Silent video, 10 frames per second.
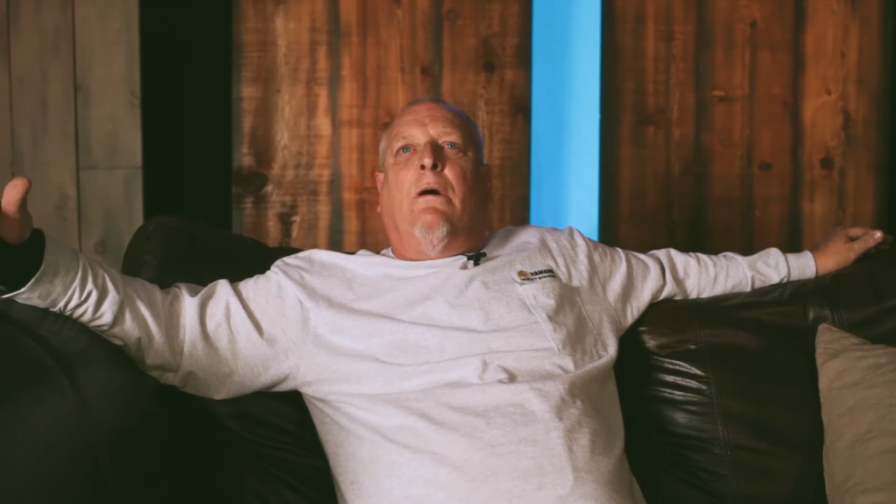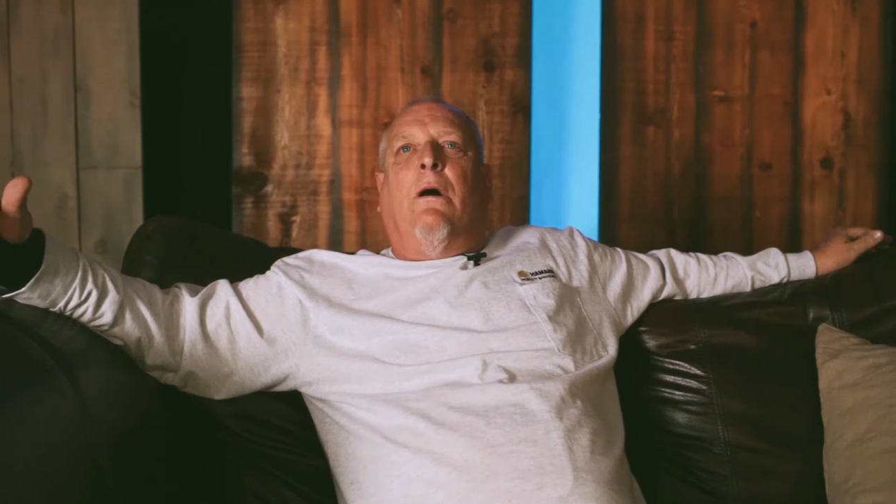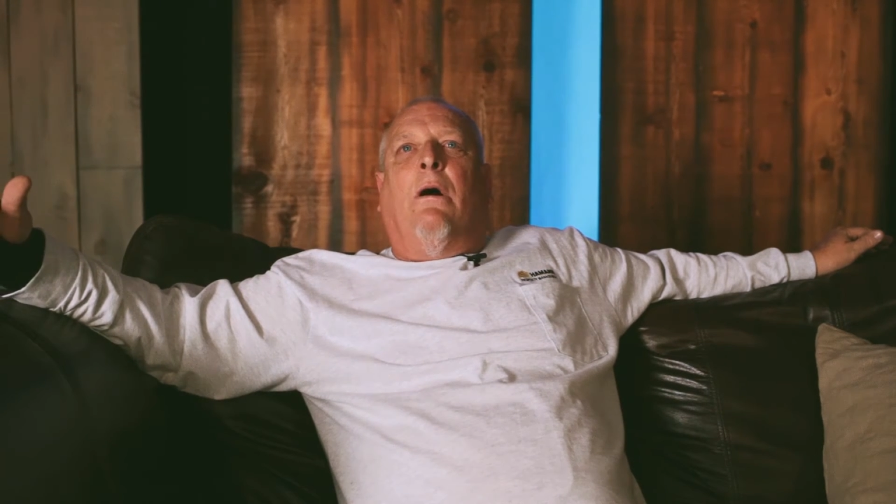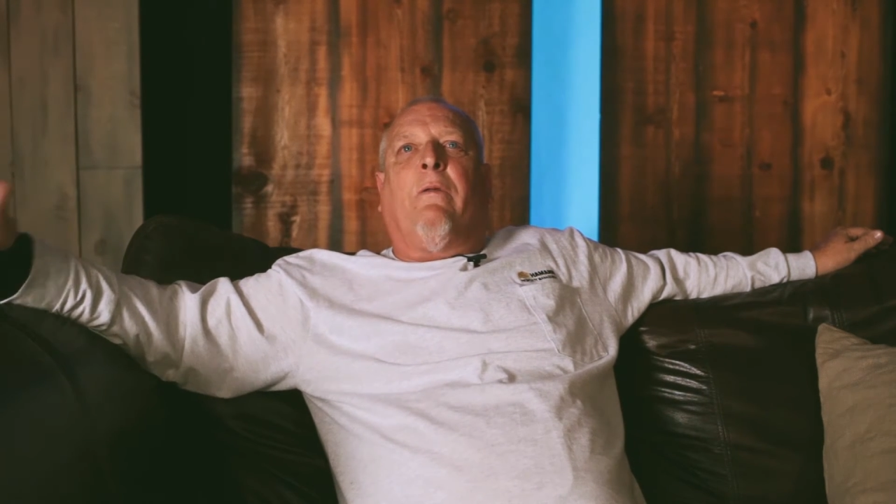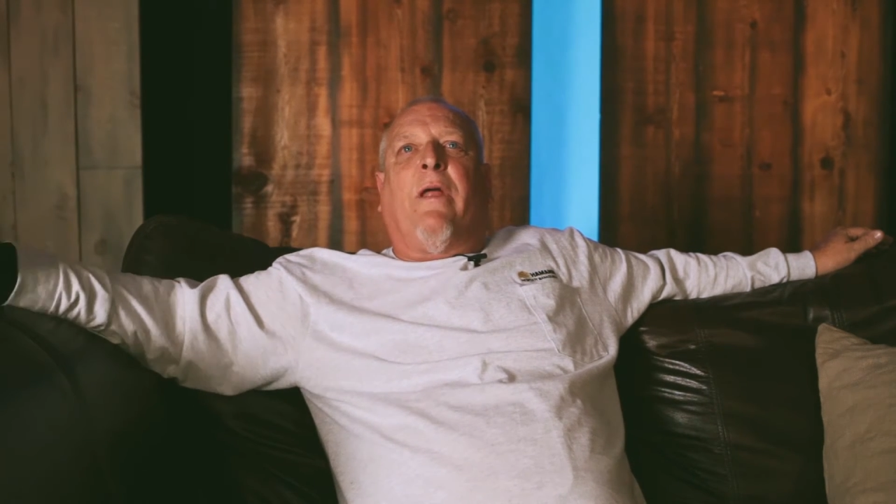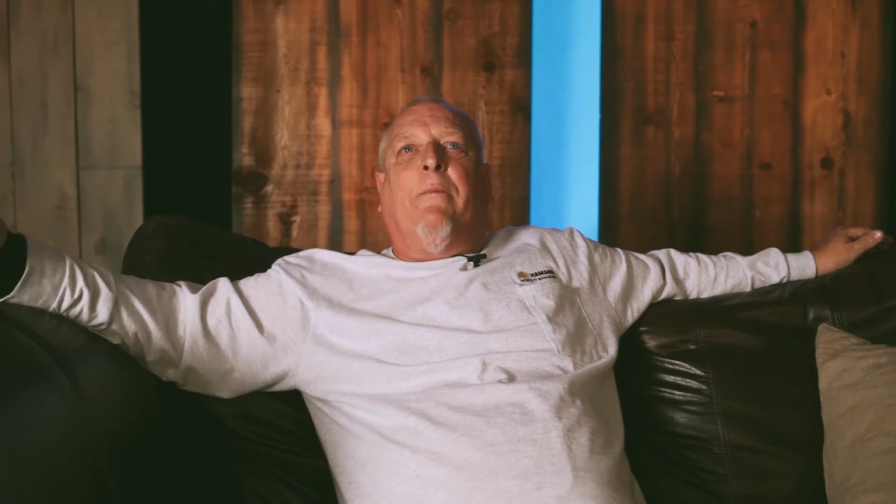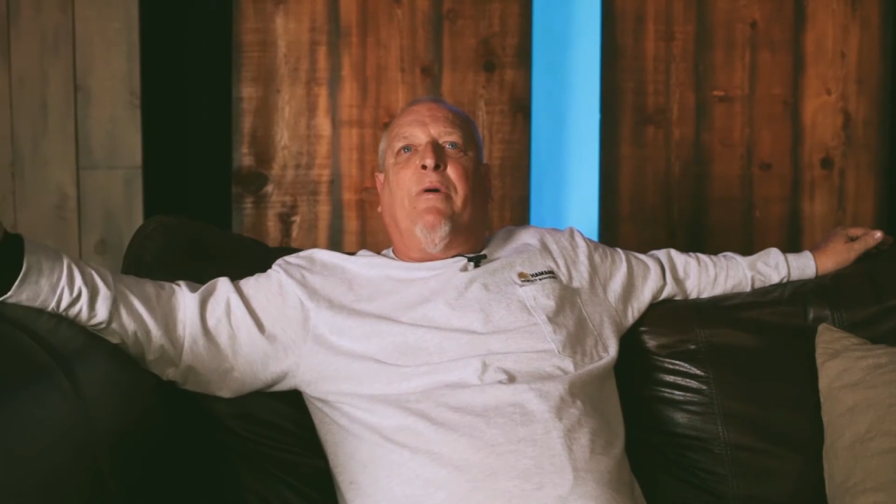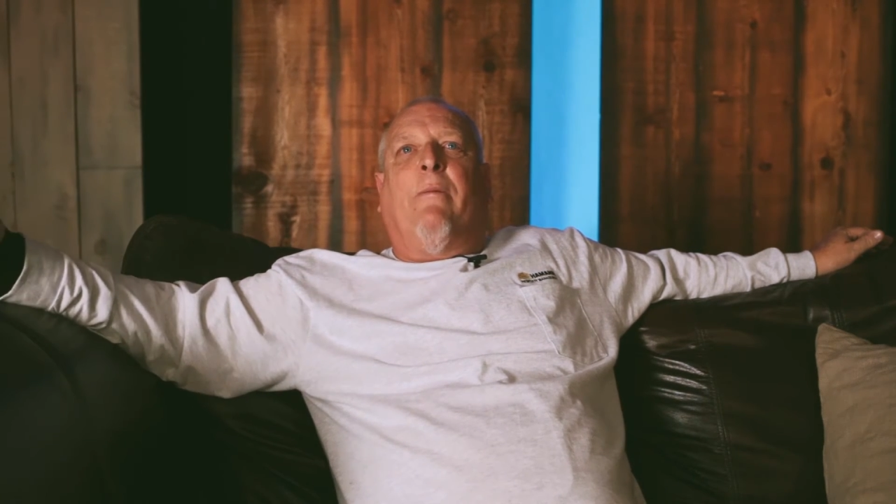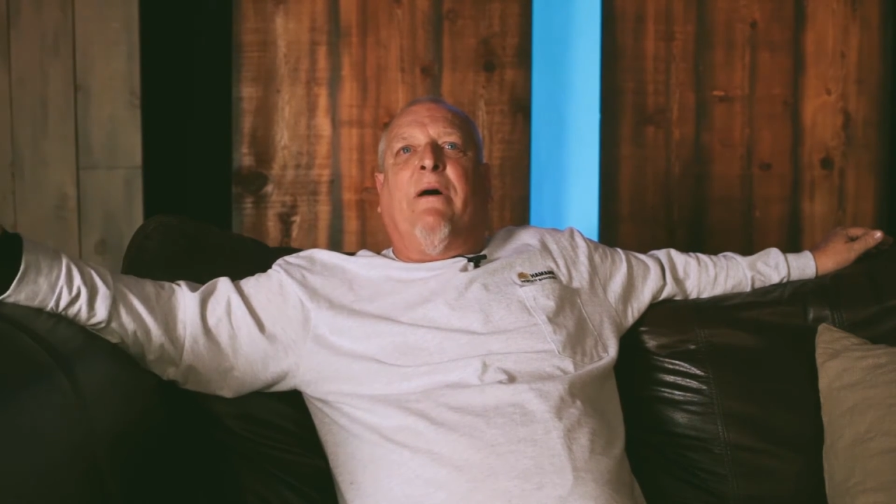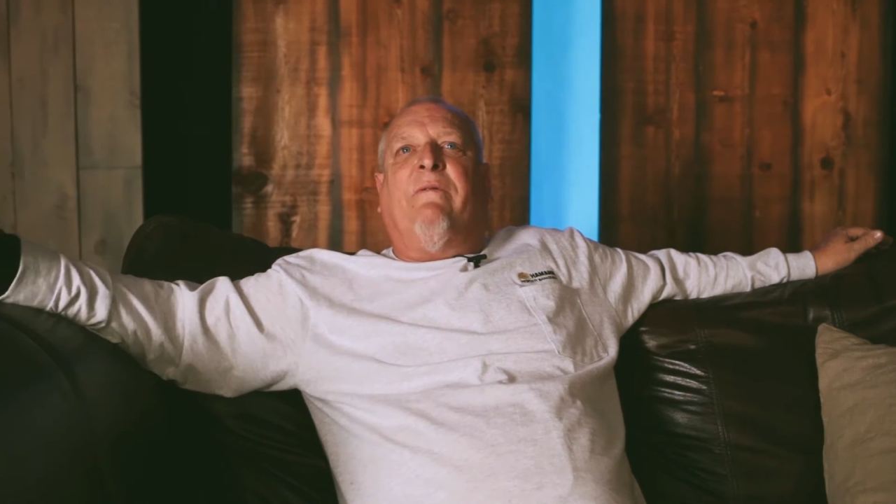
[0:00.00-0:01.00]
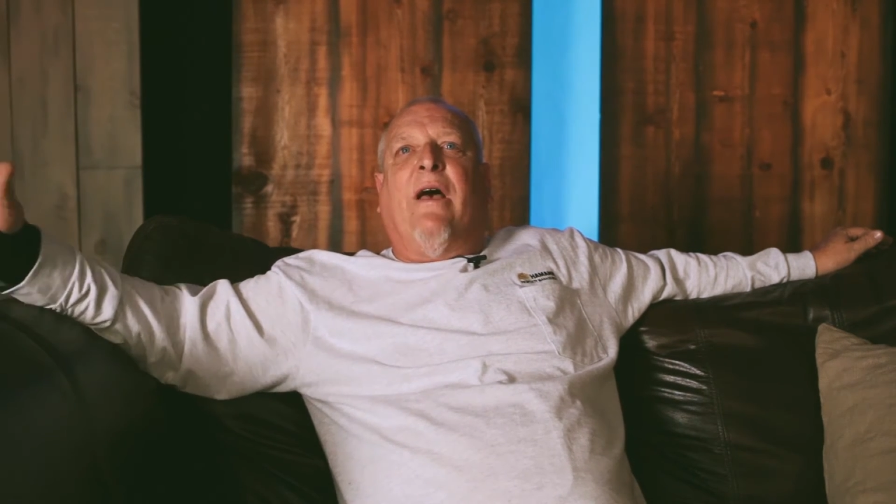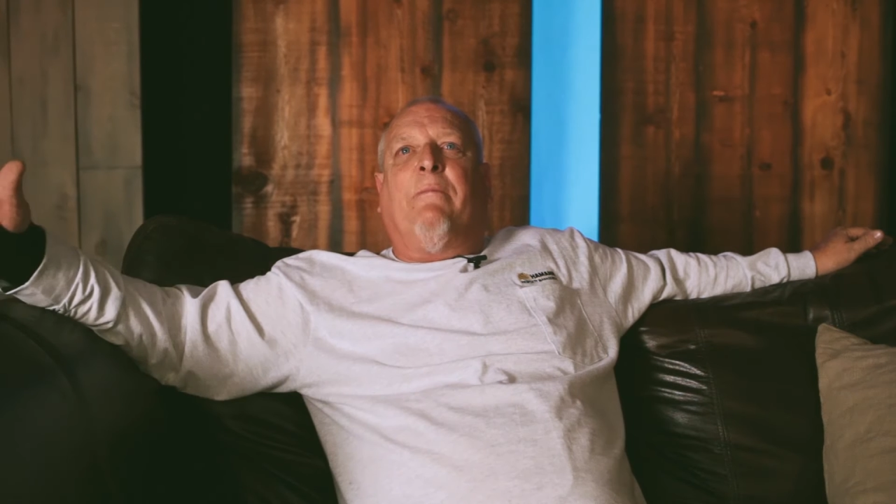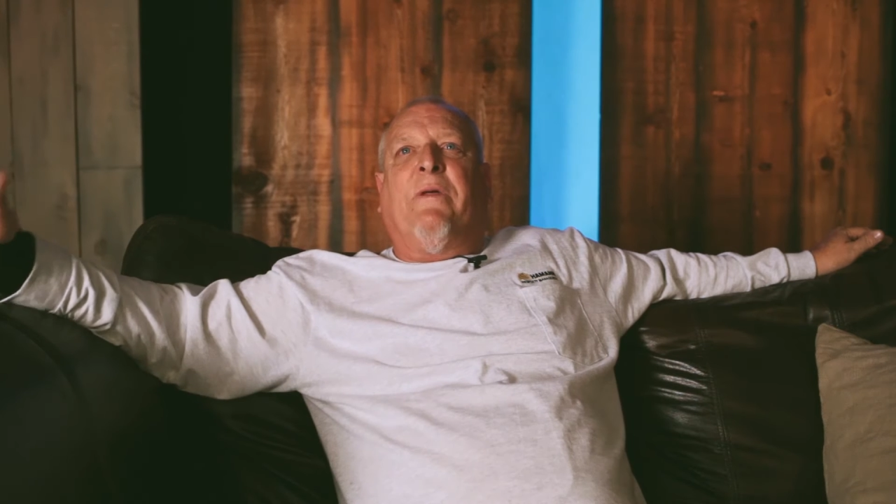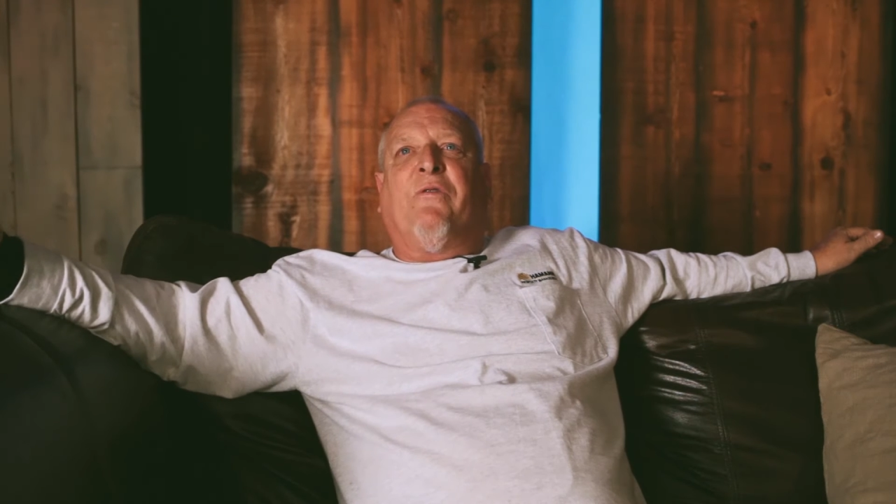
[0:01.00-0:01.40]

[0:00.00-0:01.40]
all that I put my family